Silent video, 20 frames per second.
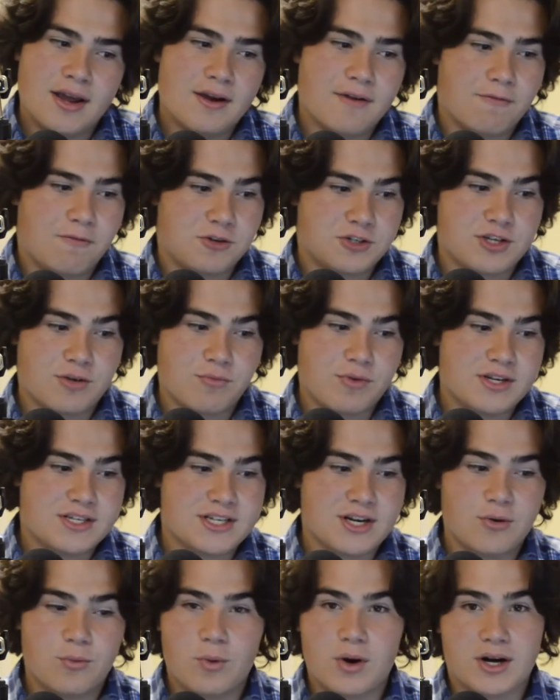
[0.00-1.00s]
for some reason
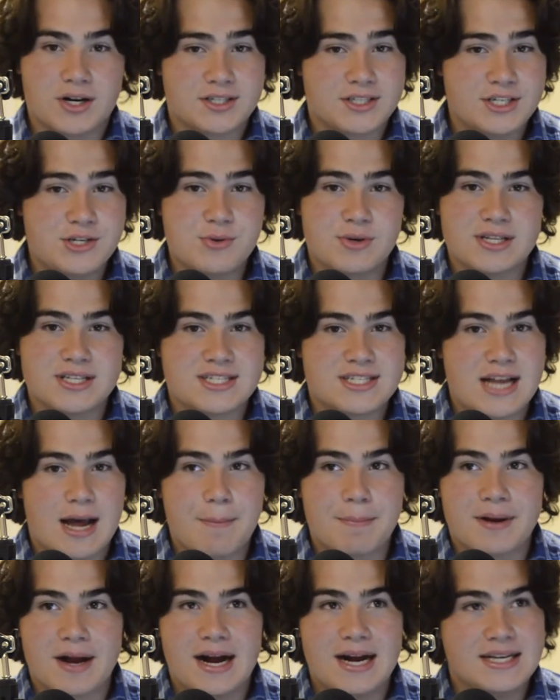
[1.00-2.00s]
it works, and you can stop
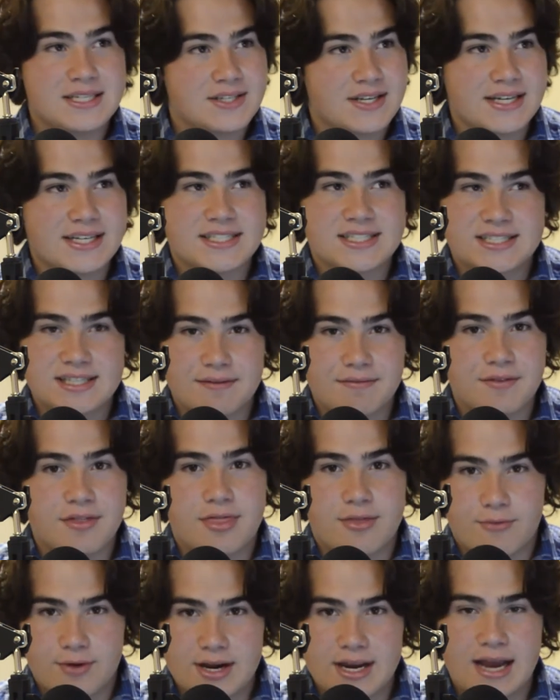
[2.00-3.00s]
guys like 7'3".